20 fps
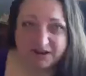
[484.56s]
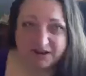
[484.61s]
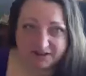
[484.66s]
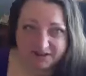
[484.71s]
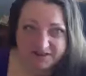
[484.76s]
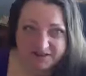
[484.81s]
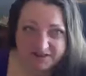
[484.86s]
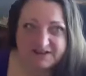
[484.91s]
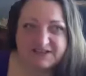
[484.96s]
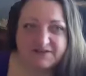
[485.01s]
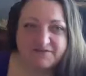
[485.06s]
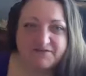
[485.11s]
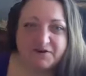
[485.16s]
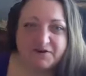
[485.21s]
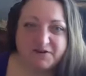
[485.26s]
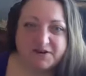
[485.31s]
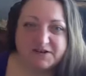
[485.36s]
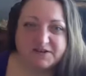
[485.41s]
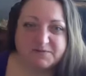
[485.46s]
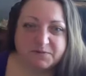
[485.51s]
of the things I've
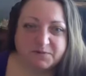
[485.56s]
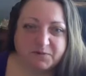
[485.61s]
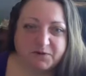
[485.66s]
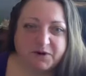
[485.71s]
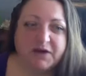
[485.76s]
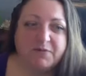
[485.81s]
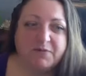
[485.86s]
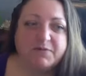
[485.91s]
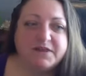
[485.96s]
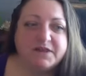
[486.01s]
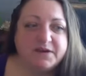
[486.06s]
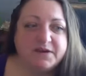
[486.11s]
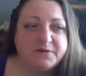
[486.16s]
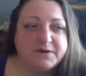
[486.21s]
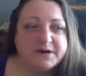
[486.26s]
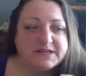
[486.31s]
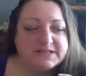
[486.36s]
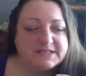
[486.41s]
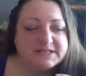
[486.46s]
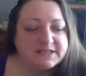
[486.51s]
noticed with working with you
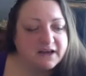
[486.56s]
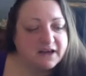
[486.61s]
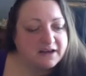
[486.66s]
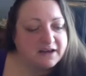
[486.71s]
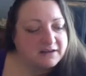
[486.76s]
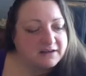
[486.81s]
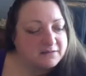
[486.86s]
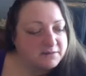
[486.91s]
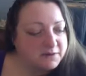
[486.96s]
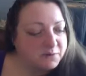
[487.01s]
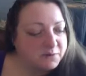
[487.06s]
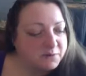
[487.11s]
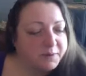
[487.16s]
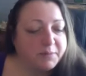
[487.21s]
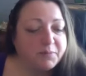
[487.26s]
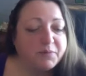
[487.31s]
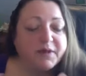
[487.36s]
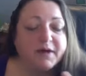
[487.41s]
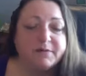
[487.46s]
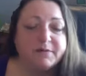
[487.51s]
is there are
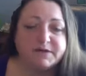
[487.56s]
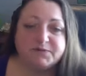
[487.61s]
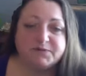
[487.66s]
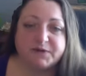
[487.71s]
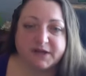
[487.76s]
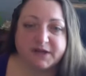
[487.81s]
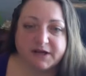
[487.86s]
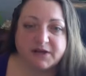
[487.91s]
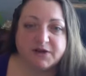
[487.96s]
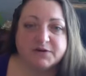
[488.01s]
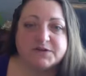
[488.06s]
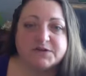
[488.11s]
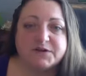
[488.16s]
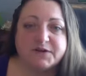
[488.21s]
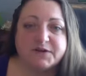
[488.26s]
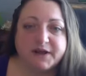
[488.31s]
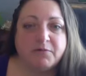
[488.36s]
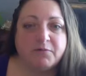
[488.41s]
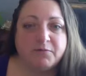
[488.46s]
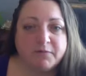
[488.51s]
people I was really close to
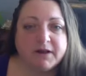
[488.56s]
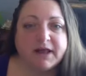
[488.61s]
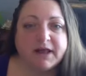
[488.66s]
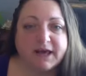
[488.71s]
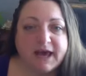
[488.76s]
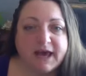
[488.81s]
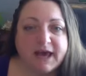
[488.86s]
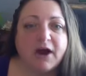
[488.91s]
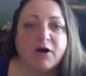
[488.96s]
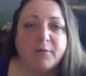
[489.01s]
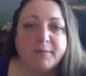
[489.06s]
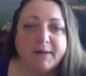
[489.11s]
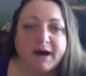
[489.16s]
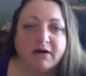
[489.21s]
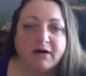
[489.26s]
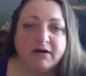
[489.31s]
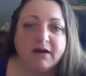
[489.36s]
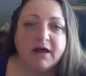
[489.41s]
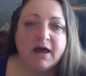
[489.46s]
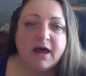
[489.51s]
that I really care
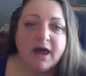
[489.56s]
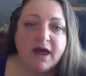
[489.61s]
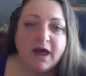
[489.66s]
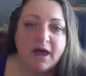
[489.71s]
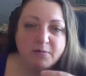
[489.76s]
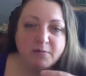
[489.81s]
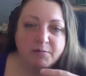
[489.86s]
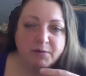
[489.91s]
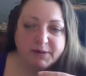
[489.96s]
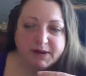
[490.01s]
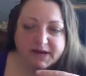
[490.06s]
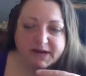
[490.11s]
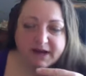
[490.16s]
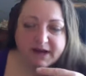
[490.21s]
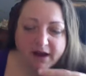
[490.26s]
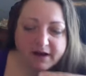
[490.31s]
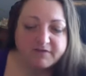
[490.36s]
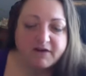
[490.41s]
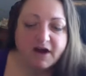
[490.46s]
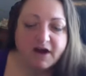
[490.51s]
about, but we'd
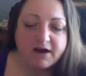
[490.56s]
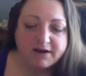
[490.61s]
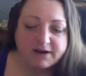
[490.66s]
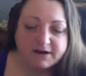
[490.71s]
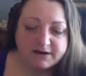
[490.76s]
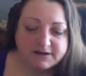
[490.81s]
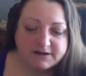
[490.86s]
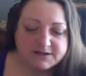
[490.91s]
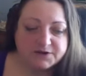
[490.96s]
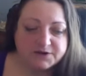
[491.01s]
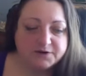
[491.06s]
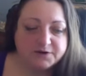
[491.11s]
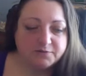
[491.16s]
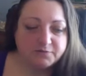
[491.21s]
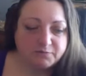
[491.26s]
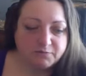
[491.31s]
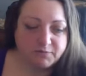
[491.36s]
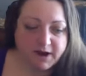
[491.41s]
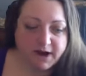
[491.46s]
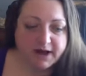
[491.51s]
kind of gotten in a
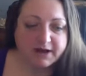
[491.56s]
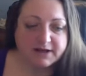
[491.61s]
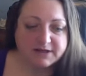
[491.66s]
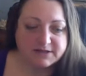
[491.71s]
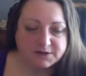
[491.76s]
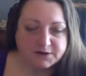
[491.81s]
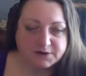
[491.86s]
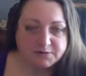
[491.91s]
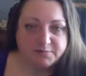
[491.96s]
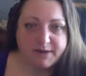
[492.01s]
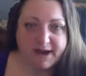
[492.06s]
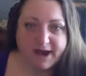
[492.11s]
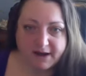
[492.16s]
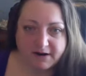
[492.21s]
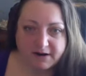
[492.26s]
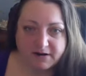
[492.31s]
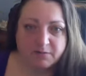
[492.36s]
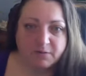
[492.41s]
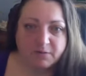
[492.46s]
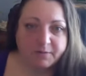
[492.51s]
certain rut, a certain
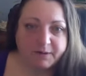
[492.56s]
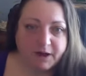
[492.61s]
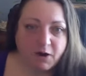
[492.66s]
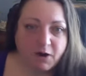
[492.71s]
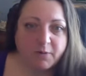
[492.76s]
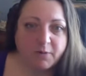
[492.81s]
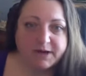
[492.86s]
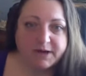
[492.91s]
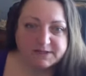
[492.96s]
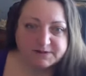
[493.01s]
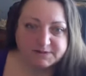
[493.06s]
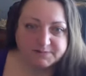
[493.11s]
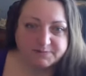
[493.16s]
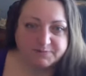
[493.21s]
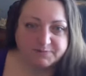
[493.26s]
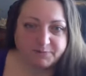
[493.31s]
pattern where we always,